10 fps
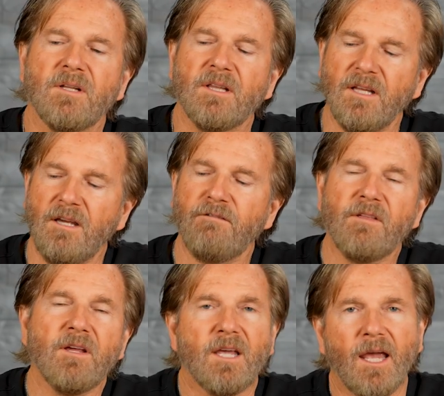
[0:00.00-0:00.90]
leave
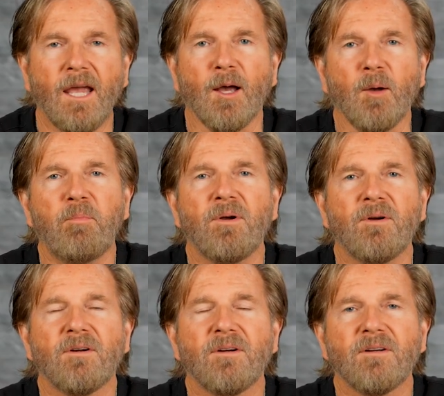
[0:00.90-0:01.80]
the
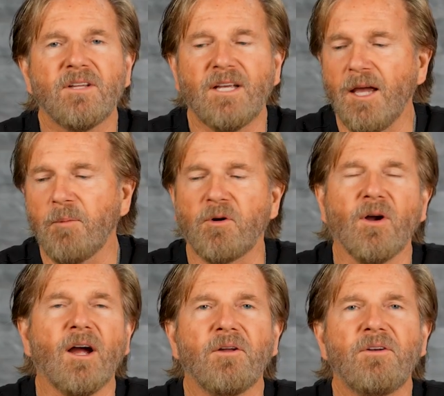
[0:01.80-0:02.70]

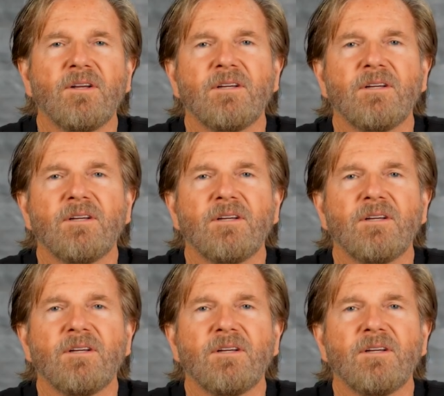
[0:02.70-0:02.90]
campground